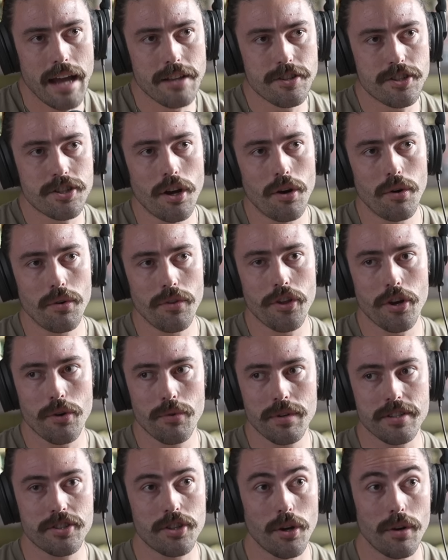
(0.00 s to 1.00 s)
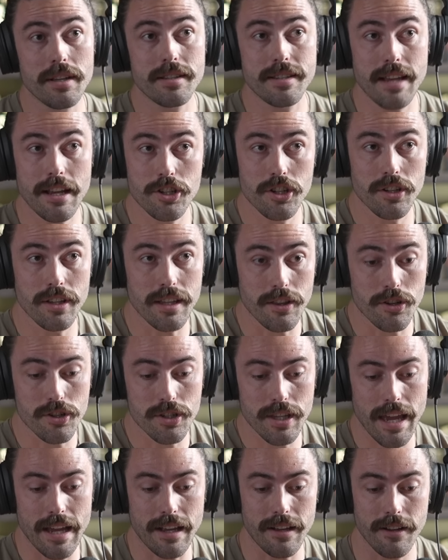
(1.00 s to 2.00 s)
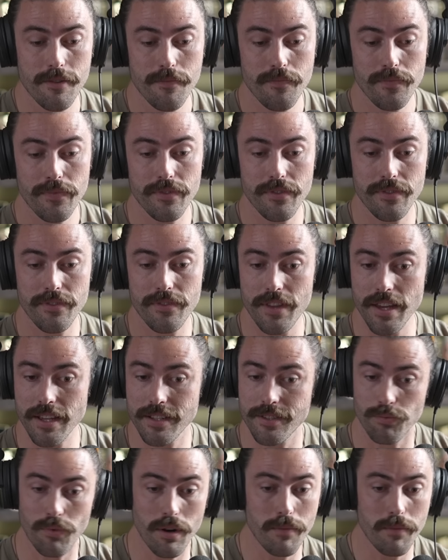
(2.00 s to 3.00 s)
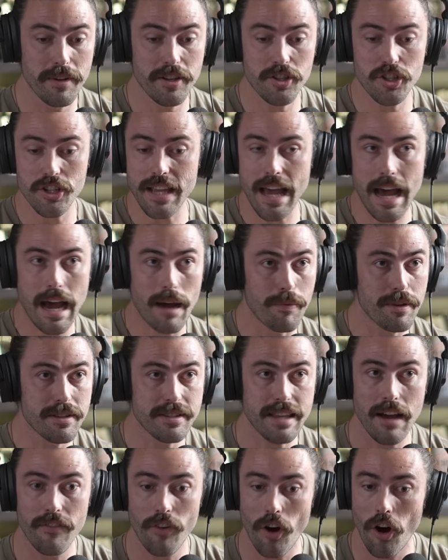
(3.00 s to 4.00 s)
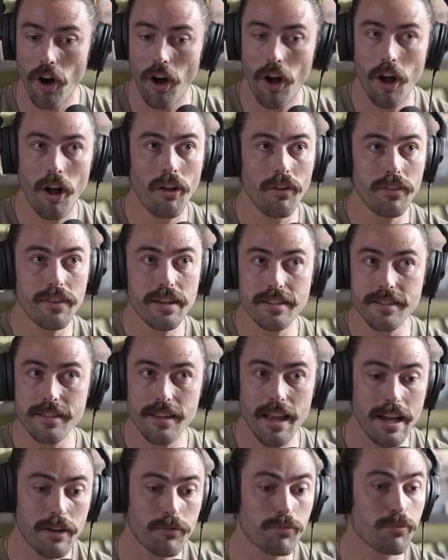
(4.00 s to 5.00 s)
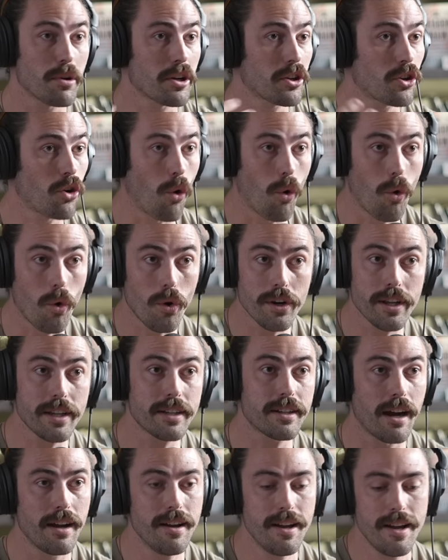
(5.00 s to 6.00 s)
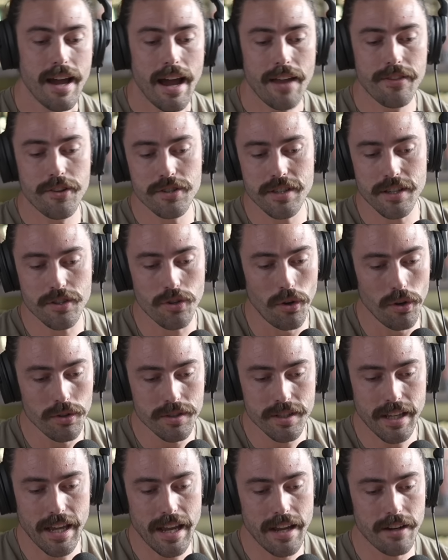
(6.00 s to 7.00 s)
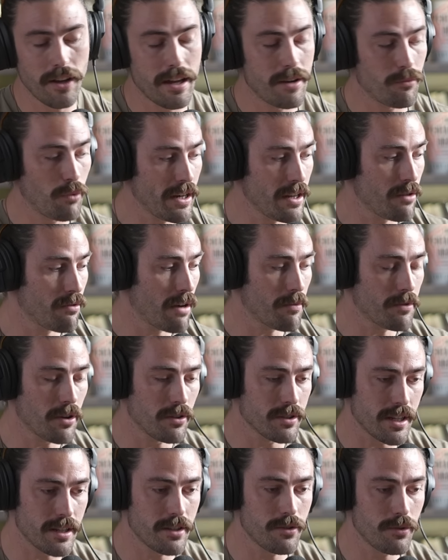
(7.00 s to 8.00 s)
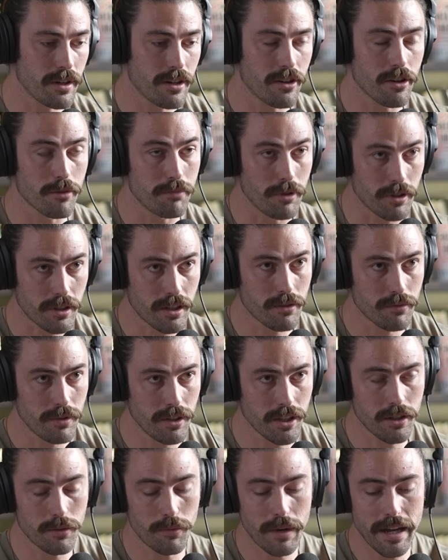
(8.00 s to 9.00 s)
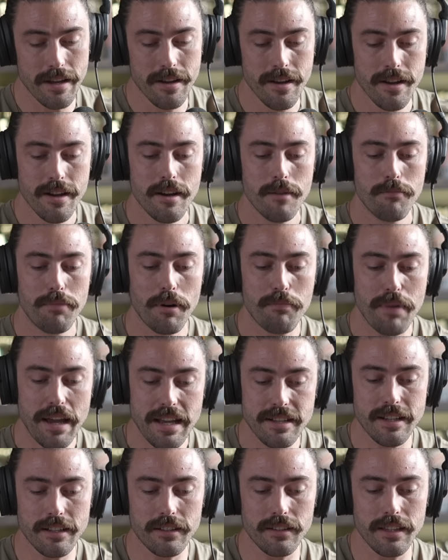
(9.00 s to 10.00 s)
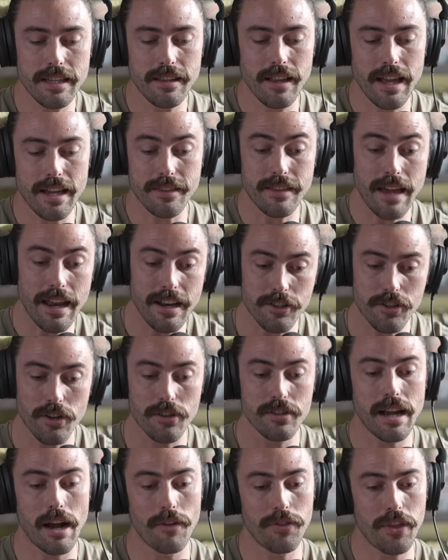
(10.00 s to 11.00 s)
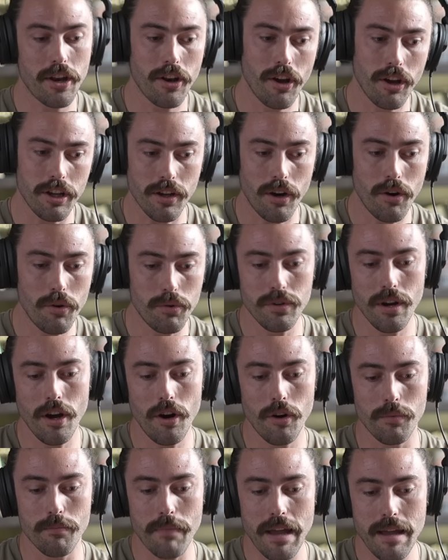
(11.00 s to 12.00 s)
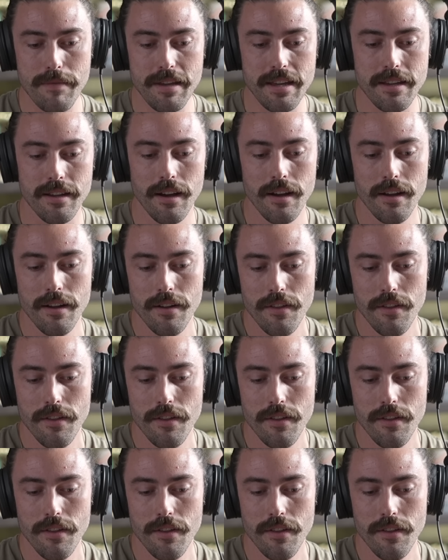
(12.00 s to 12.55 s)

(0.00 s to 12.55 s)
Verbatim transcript: And so there was, so essentially there's like, this woman just happens to have all this like recorded, and there's this whole scandal, and Whitney Webb goes into it in her book in a really good way. But basically like, then it turned out that like, oh no, maybe